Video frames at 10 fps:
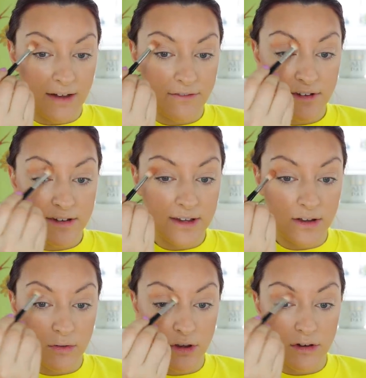Every
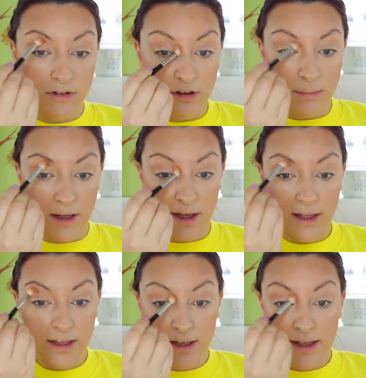single
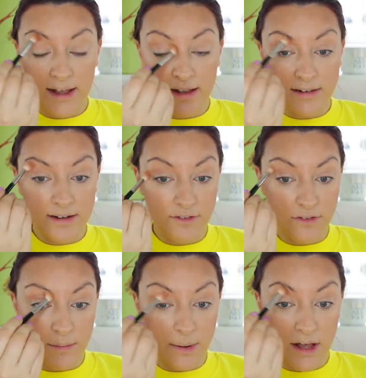YouTuber is a
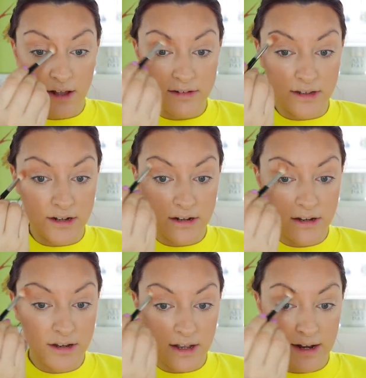different person
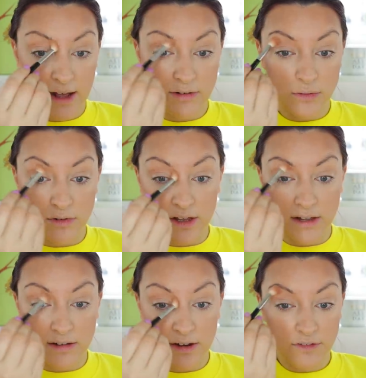and handles
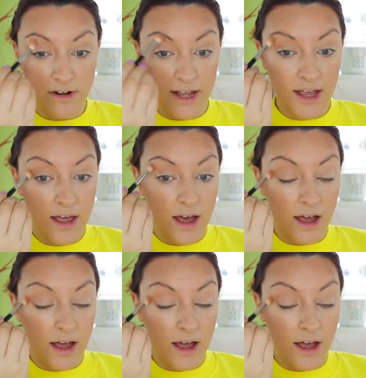things differently.